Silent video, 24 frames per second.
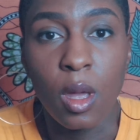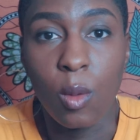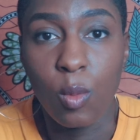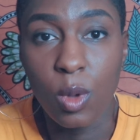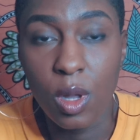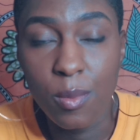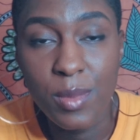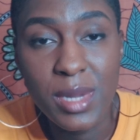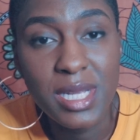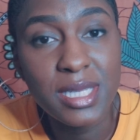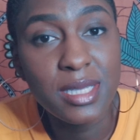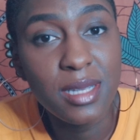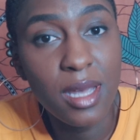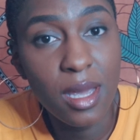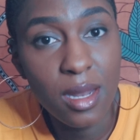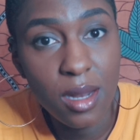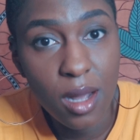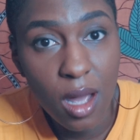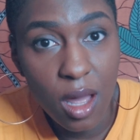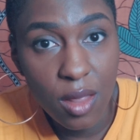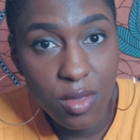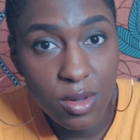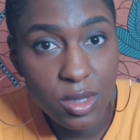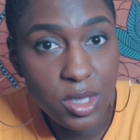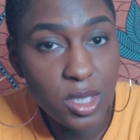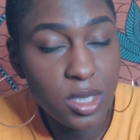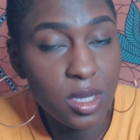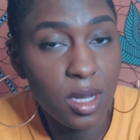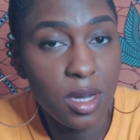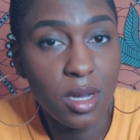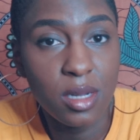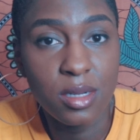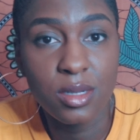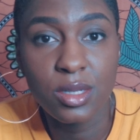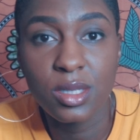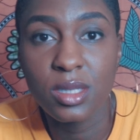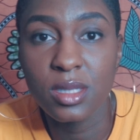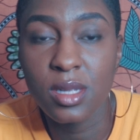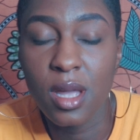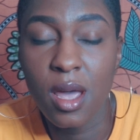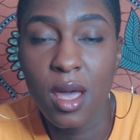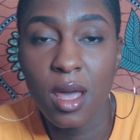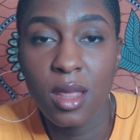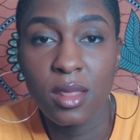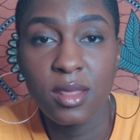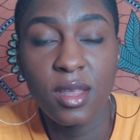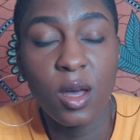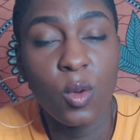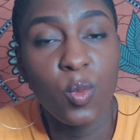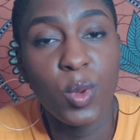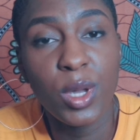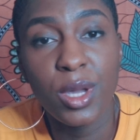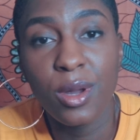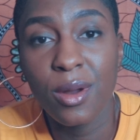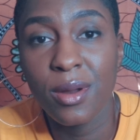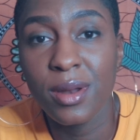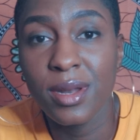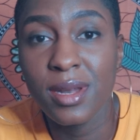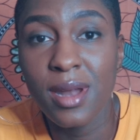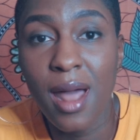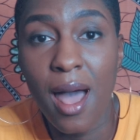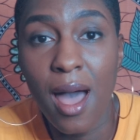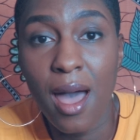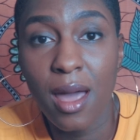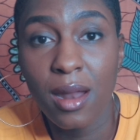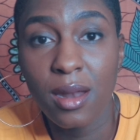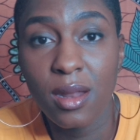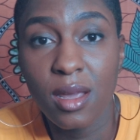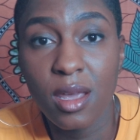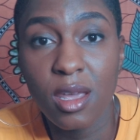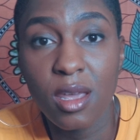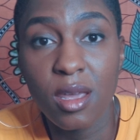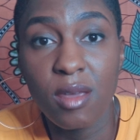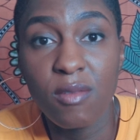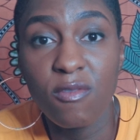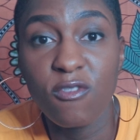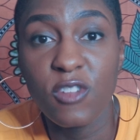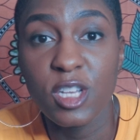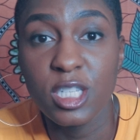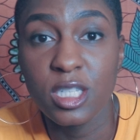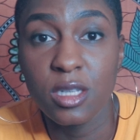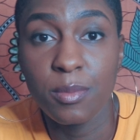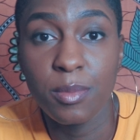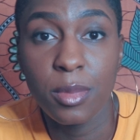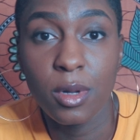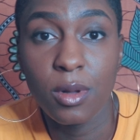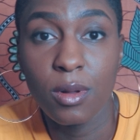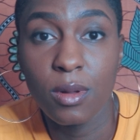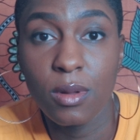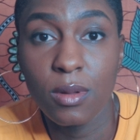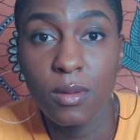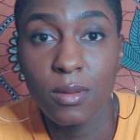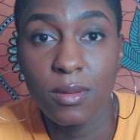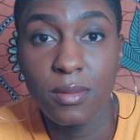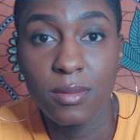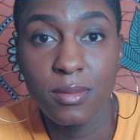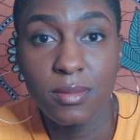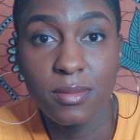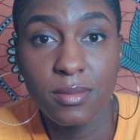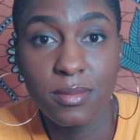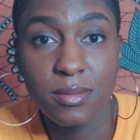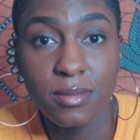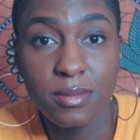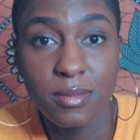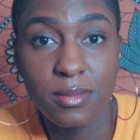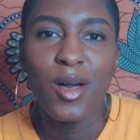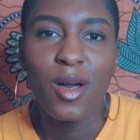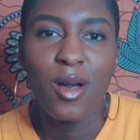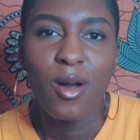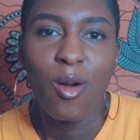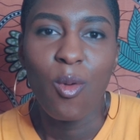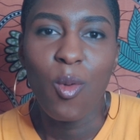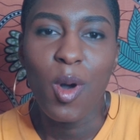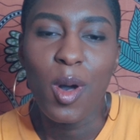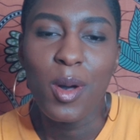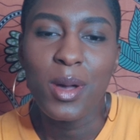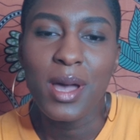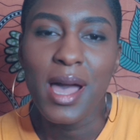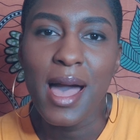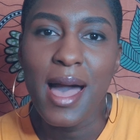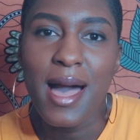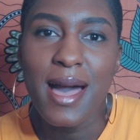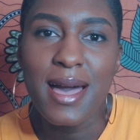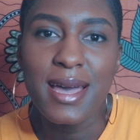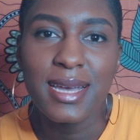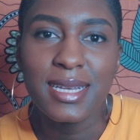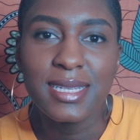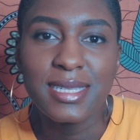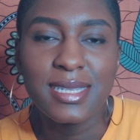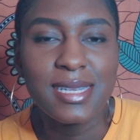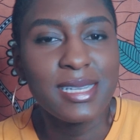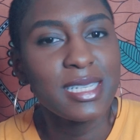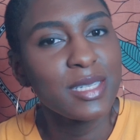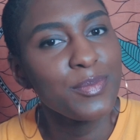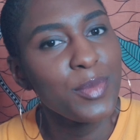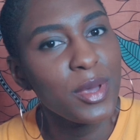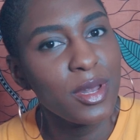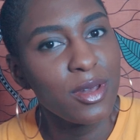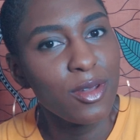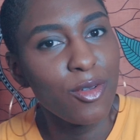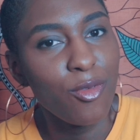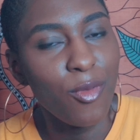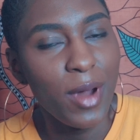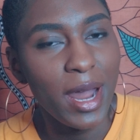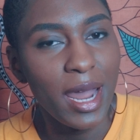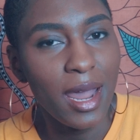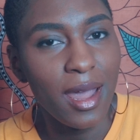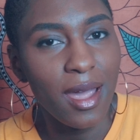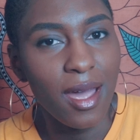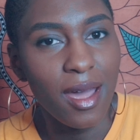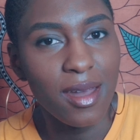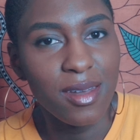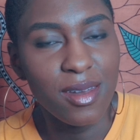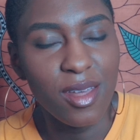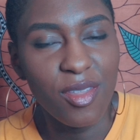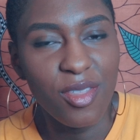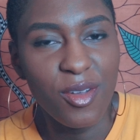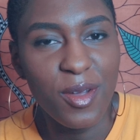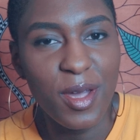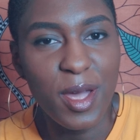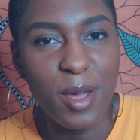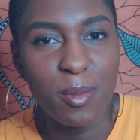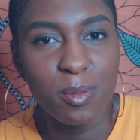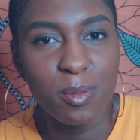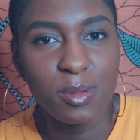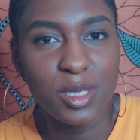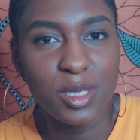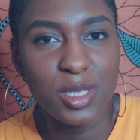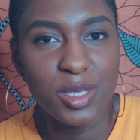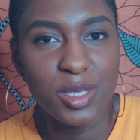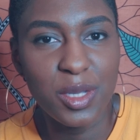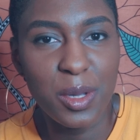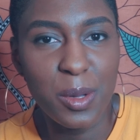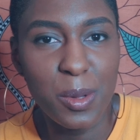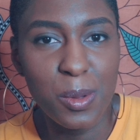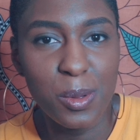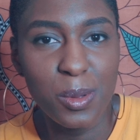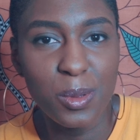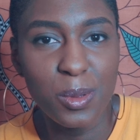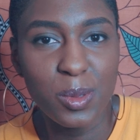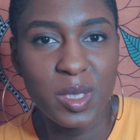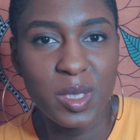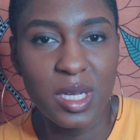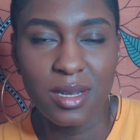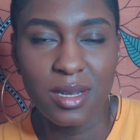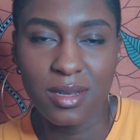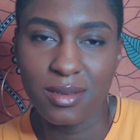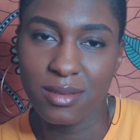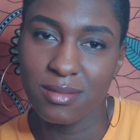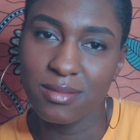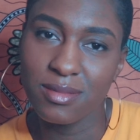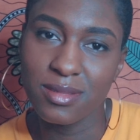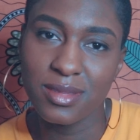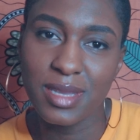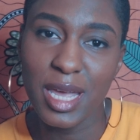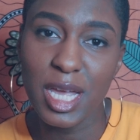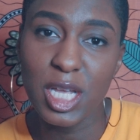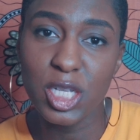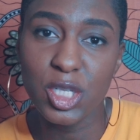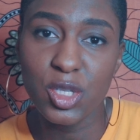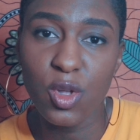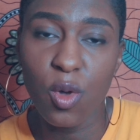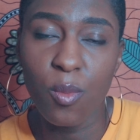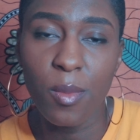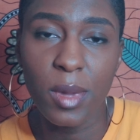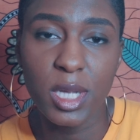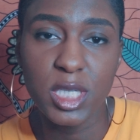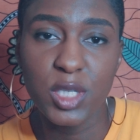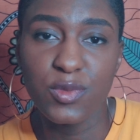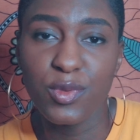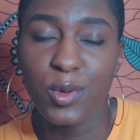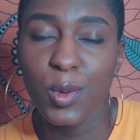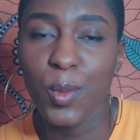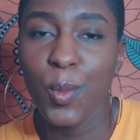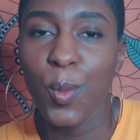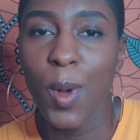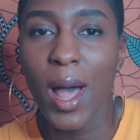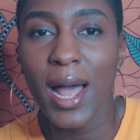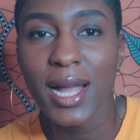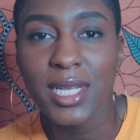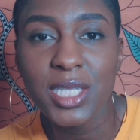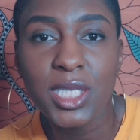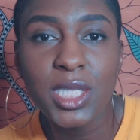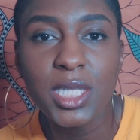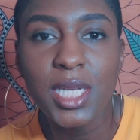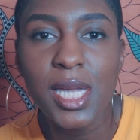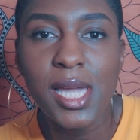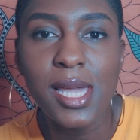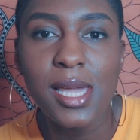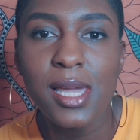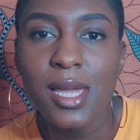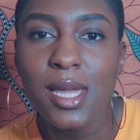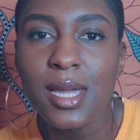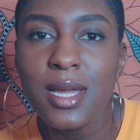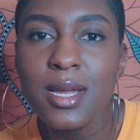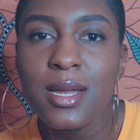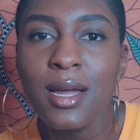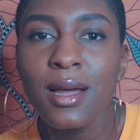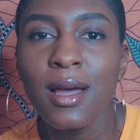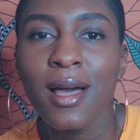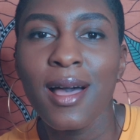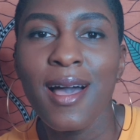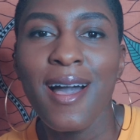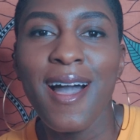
We must get others to understand that we are not invisible. Well, guys, it's been great. Another episode. Thanks so much for watching.